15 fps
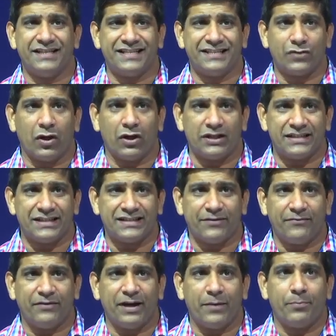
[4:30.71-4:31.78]
This is
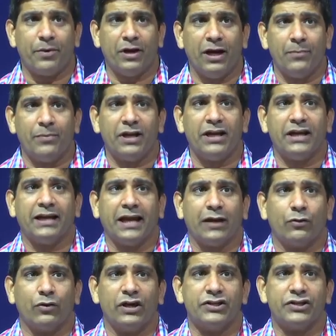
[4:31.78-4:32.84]
a very preliminary
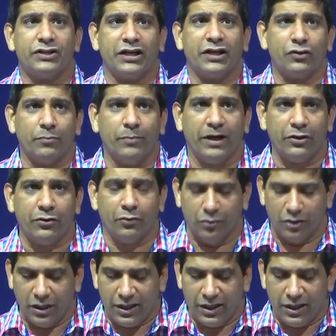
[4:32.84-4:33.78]
calculation that you may do.